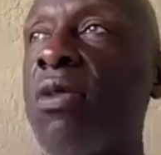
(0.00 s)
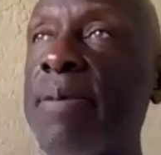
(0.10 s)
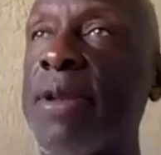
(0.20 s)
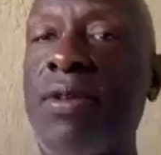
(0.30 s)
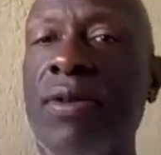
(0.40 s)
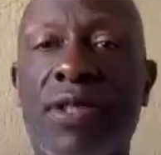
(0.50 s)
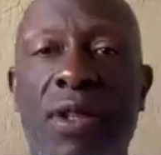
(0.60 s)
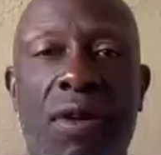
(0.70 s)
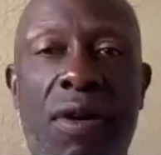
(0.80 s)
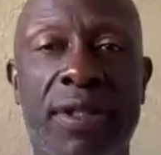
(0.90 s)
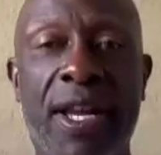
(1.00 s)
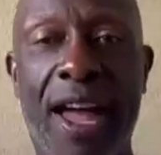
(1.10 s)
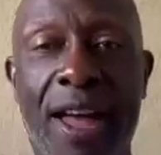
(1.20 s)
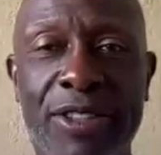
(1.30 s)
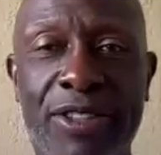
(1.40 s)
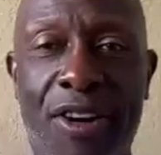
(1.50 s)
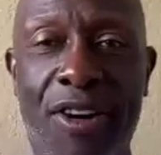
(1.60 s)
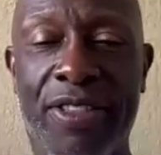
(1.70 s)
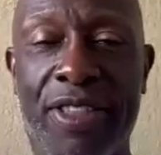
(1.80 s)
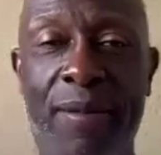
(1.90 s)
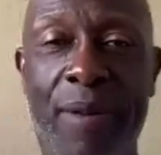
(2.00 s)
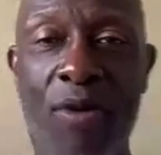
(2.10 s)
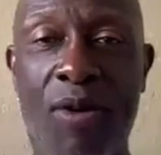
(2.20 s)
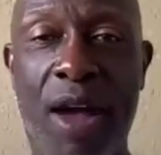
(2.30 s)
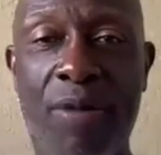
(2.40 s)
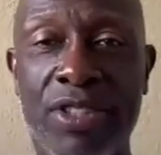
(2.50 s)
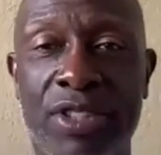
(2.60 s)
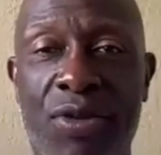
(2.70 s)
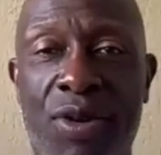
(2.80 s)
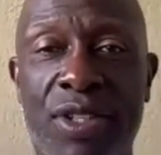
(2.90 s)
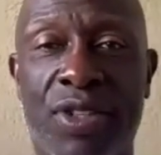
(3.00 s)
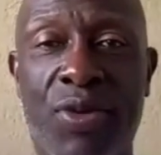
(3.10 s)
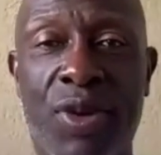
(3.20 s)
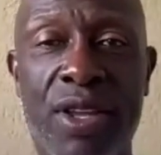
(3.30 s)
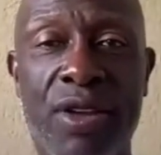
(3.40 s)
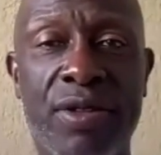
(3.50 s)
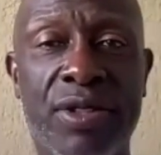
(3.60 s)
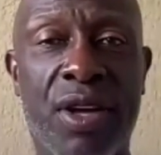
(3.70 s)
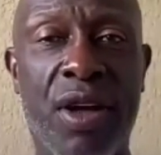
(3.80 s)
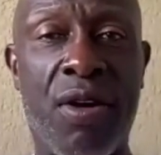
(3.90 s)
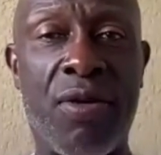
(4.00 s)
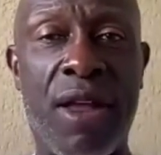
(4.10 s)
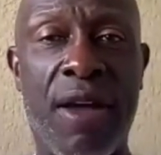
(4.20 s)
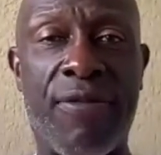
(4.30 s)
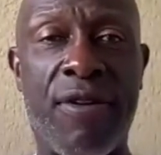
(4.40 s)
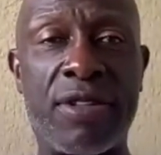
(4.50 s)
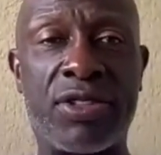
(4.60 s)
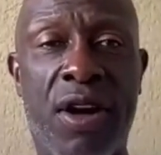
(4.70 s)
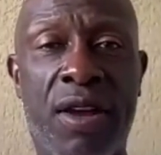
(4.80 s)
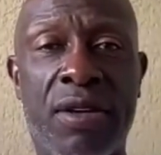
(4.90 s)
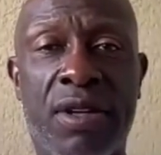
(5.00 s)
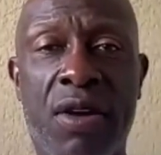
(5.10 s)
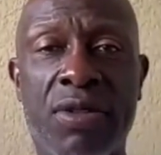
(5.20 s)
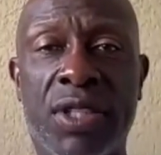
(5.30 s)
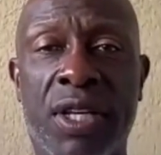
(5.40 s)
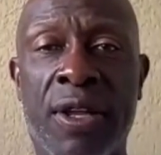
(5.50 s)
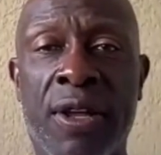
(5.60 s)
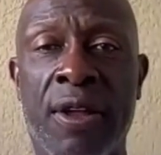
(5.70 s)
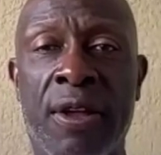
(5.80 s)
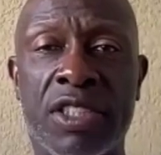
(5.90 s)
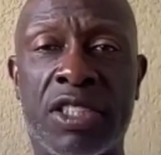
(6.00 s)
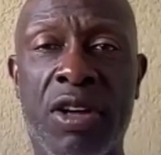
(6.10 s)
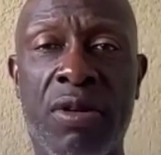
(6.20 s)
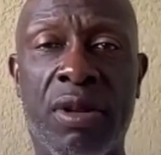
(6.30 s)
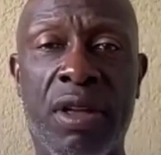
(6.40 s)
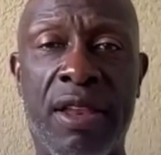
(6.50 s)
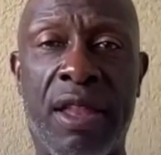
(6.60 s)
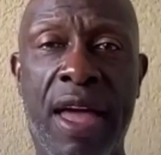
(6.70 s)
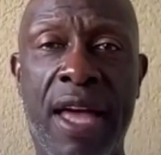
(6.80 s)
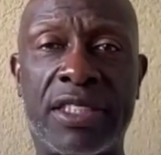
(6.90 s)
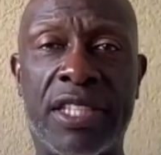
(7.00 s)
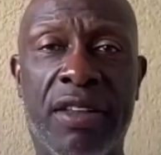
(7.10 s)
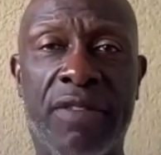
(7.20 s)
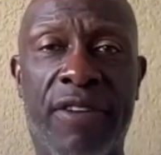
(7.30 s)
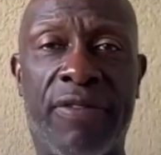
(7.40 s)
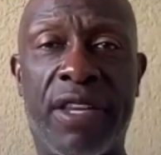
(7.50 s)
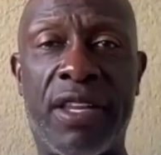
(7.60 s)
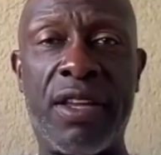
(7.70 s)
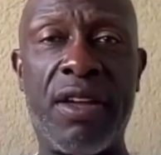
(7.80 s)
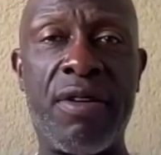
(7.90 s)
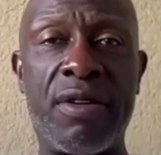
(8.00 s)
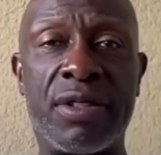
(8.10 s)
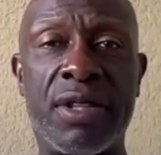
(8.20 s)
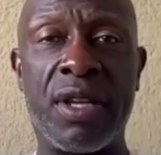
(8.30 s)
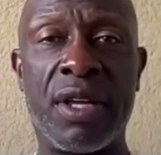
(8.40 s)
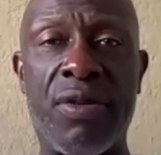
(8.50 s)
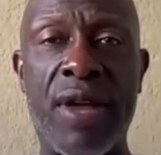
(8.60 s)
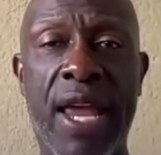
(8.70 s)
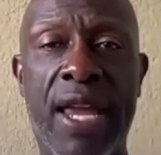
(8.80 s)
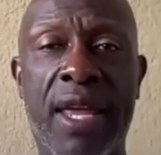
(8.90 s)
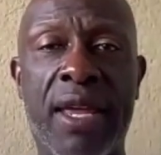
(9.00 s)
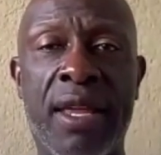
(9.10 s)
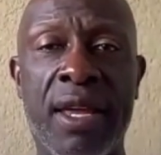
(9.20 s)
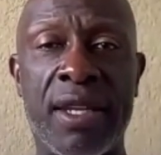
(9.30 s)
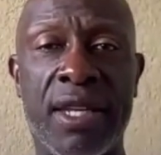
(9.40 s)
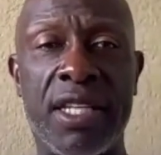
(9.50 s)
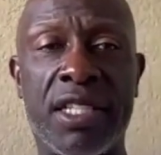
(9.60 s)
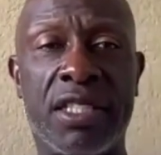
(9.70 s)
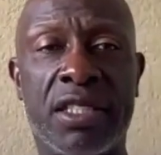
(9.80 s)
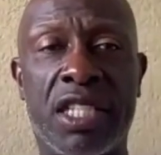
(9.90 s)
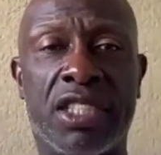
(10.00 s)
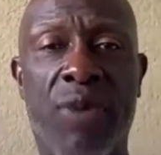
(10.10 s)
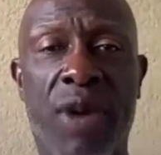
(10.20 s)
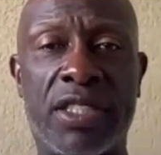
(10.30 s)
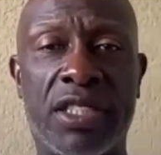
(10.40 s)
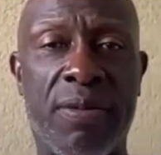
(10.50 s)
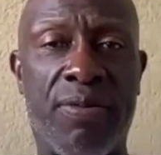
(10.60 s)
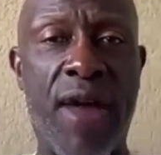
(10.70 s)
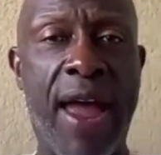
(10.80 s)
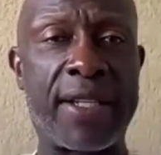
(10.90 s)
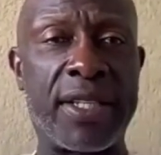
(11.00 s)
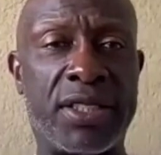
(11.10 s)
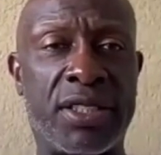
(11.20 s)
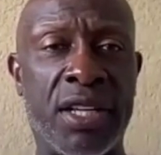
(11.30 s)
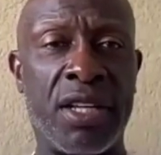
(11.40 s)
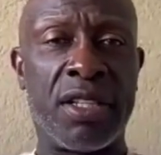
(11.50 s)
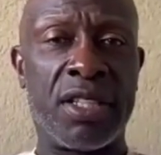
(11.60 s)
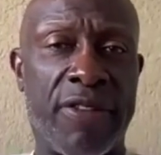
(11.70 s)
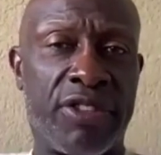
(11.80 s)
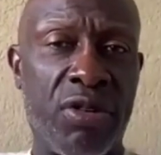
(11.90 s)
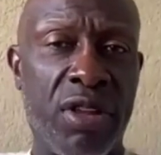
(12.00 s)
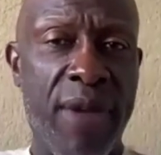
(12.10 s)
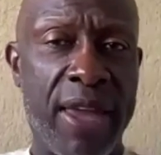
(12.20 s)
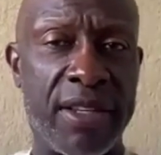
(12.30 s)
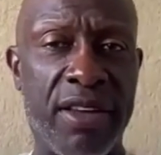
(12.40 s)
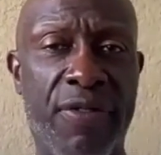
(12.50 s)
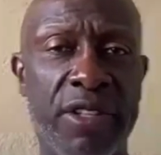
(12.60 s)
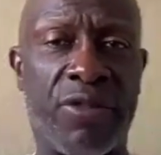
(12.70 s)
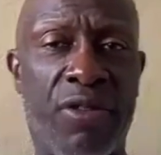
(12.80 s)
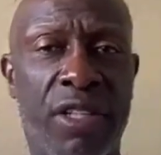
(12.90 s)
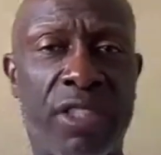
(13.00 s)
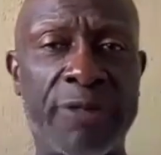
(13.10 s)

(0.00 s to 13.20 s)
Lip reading: I've been doing this a long time. It's hard to think about what I was doing 20 years ago when I first started coaching. Certainly in the last 10 or 15 years, creating these situations in practice have truly made a difference for us.